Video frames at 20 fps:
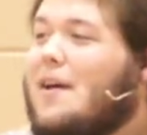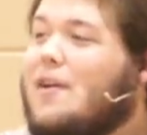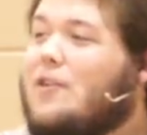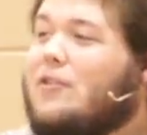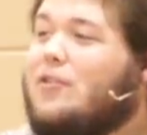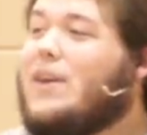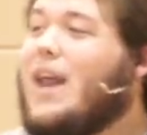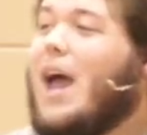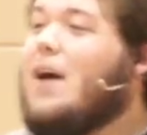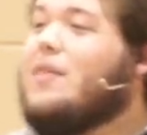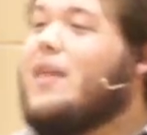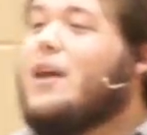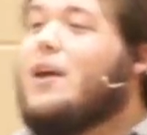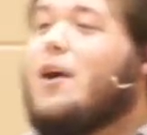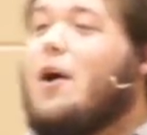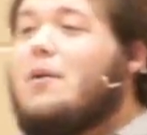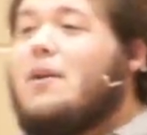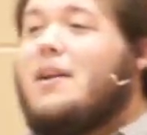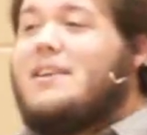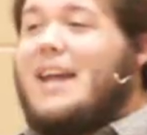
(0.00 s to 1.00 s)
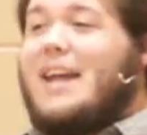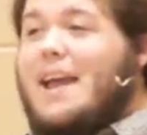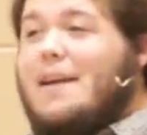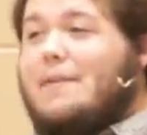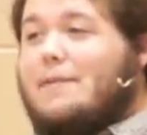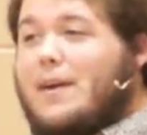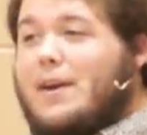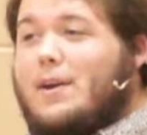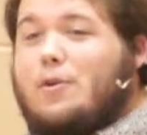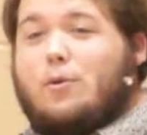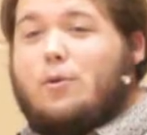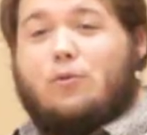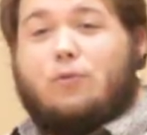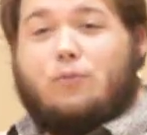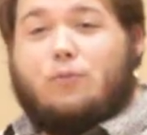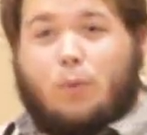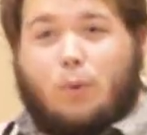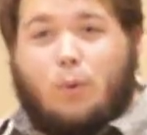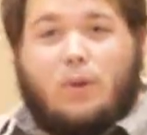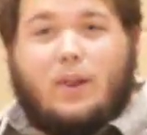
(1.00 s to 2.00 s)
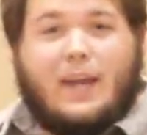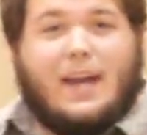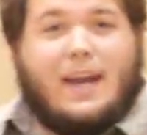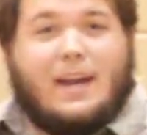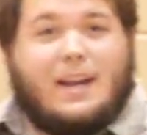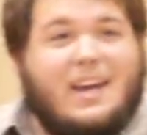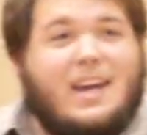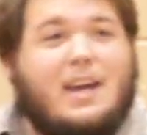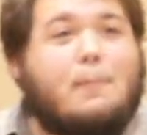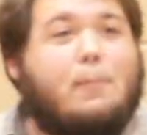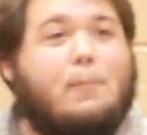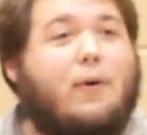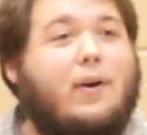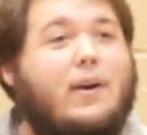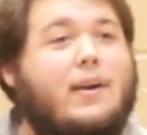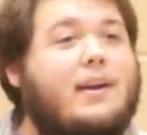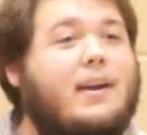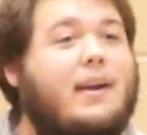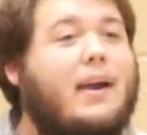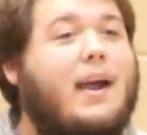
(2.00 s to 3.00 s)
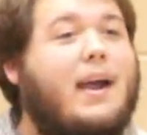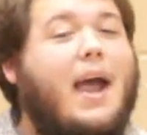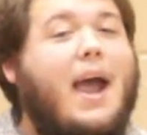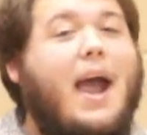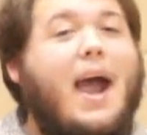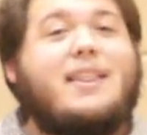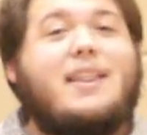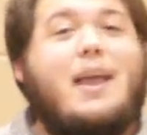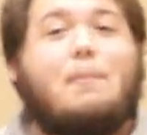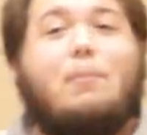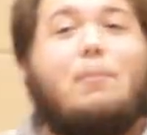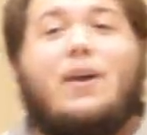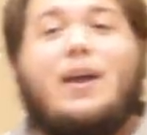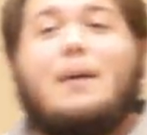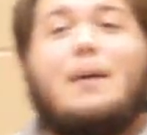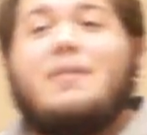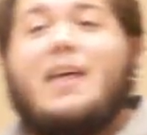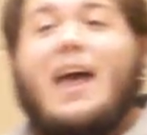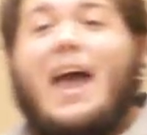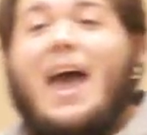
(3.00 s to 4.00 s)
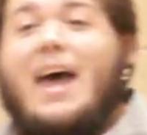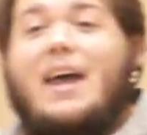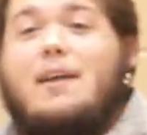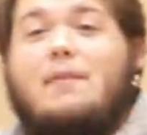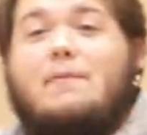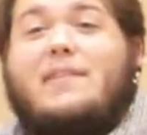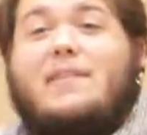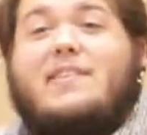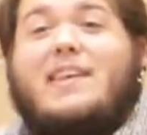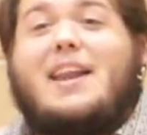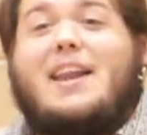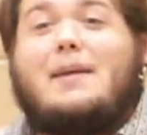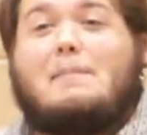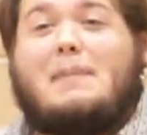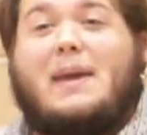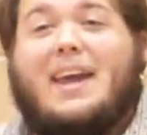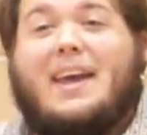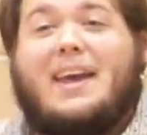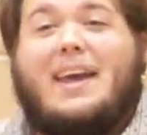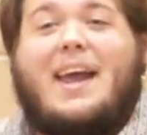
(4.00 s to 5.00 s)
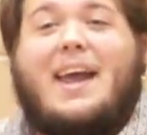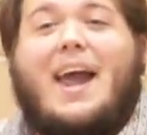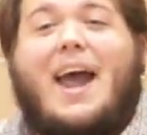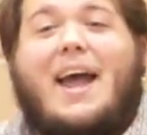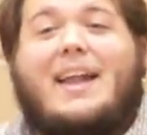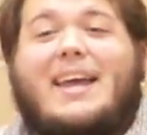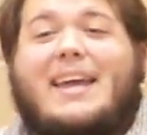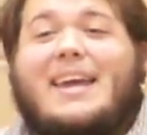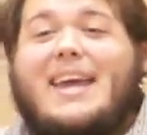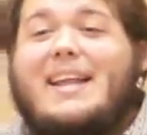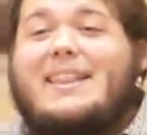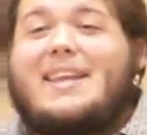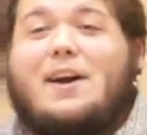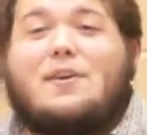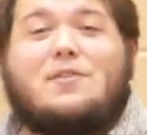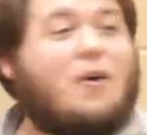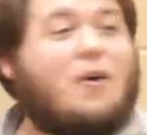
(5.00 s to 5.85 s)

So now they go to David, who's ruling at Hebron, and they bring him the head of his enemy. And they get there, and they're